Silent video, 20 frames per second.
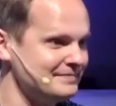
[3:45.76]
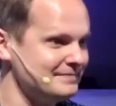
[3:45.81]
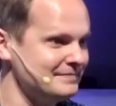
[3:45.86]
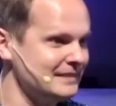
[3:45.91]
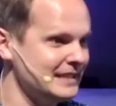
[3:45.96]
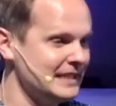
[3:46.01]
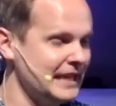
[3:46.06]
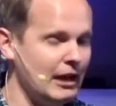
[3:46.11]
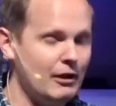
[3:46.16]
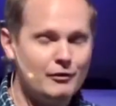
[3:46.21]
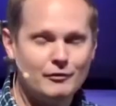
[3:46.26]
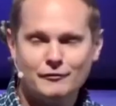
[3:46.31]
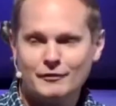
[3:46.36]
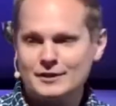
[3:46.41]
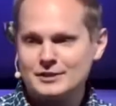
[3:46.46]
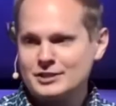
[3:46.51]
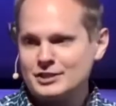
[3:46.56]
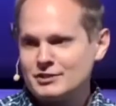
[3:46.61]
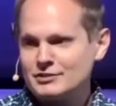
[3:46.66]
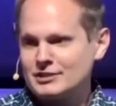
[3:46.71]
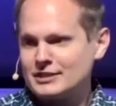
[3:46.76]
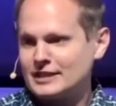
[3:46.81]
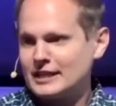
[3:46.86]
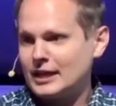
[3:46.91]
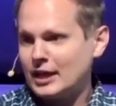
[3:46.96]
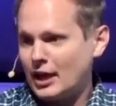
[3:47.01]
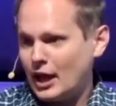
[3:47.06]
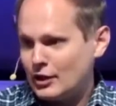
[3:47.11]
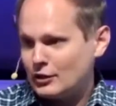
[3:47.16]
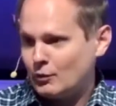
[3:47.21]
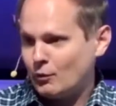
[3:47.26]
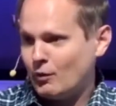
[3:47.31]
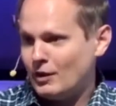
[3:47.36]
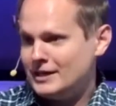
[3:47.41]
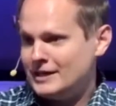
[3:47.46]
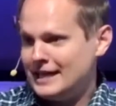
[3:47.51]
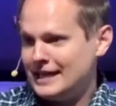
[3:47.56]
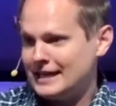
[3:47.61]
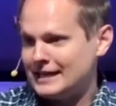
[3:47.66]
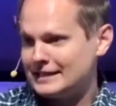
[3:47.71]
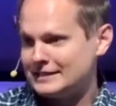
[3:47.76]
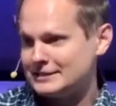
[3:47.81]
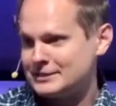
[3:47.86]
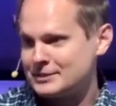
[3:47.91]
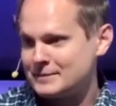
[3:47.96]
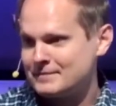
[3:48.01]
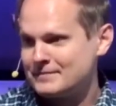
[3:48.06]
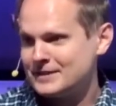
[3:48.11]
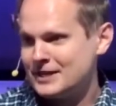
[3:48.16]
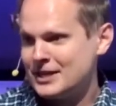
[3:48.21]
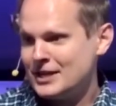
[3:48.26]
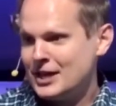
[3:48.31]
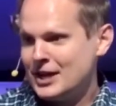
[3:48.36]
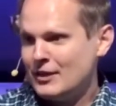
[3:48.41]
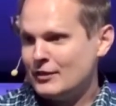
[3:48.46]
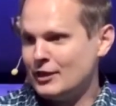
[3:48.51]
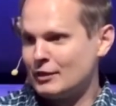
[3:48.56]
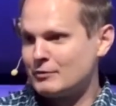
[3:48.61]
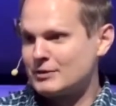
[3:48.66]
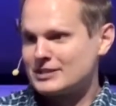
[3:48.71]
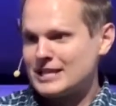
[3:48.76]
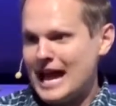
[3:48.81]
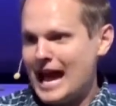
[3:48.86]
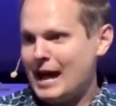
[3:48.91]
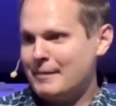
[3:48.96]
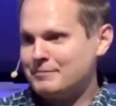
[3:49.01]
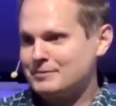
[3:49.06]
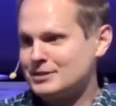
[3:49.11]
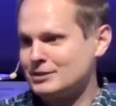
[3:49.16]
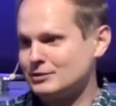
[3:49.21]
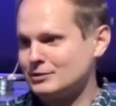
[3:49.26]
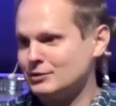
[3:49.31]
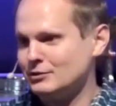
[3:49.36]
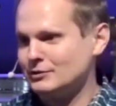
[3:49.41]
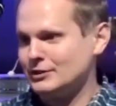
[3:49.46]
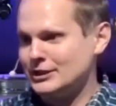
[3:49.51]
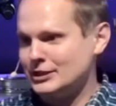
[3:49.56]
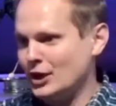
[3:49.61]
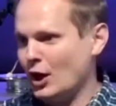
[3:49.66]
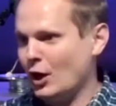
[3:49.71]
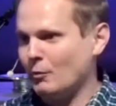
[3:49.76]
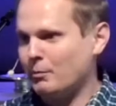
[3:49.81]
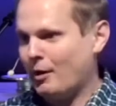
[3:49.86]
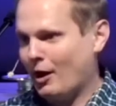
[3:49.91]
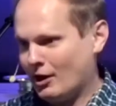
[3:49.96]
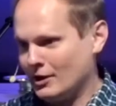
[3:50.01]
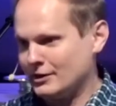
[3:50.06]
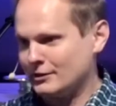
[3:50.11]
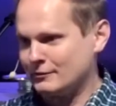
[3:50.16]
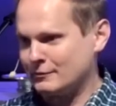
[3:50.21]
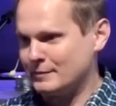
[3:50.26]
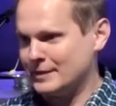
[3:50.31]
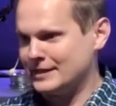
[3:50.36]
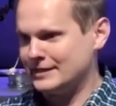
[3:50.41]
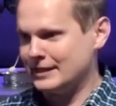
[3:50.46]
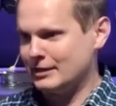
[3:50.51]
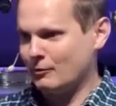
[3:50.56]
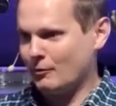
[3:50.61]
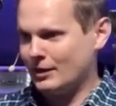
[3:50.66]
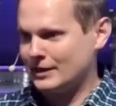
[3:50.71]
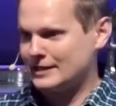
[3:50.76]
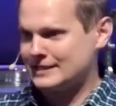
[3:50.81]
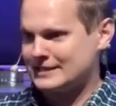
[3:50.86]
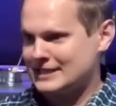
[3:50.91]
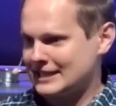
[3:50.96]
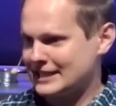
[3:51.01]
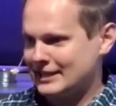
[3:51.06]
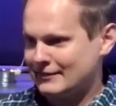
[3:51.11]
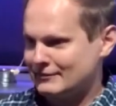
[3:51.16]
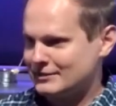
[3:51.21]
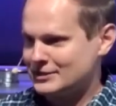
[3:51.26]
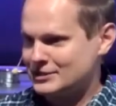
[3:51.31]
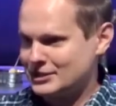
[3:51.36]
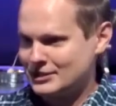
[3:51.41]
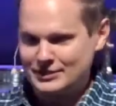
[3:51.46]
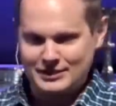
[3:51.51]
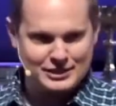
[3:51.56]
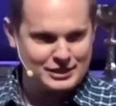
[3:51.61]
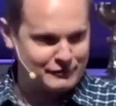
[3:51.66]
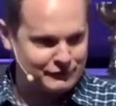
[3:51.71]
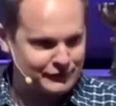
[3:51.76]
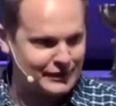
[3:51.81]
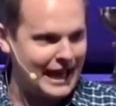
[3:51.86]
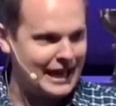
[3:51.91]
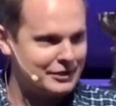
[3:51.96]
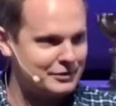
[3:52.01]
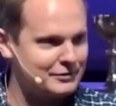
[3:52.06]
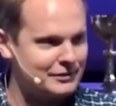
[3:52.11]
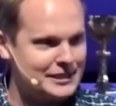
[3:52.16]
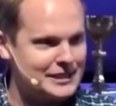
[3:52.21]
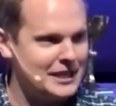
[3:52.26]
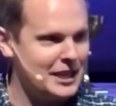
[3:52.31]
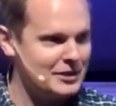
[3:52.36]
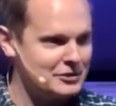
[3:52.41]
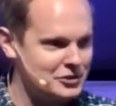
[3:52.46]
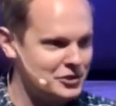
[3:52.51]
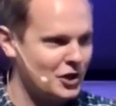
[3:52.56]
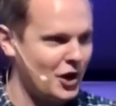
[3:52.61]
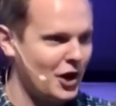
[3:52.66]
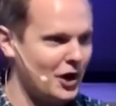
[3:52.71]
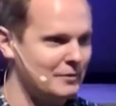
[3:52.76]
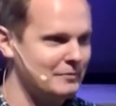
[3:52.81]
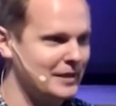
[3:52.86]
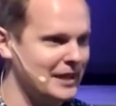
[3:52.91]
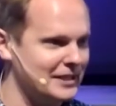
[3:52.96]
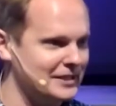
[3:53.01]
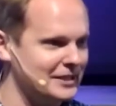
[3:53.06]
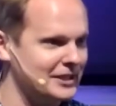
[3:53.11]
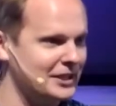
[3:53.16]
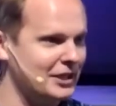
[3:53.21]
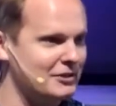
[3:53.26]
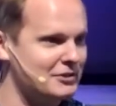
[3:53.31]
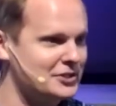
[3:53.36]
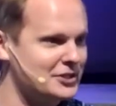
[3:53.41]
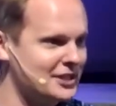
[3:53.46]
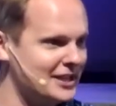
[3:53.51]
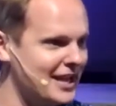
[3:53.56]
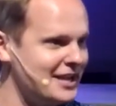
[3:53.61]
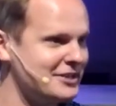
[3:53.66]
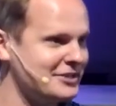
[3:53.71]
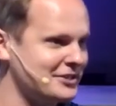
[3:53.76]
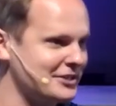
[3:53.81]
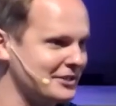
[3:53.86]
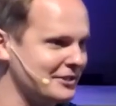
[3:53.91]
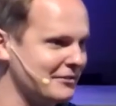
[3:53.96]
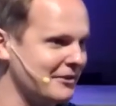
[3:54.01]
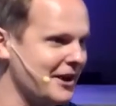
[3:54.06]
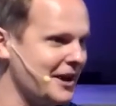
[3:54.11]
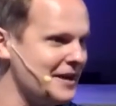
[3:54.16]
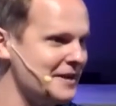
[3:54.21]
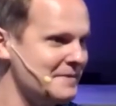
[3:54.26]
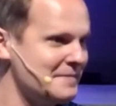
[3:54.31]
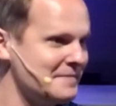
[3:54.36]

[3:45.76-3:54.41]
Now, friends, here's the thing. On the one hand, there was absolutely no part of me that wanted to give in to this flattery and charm and negotiation, right?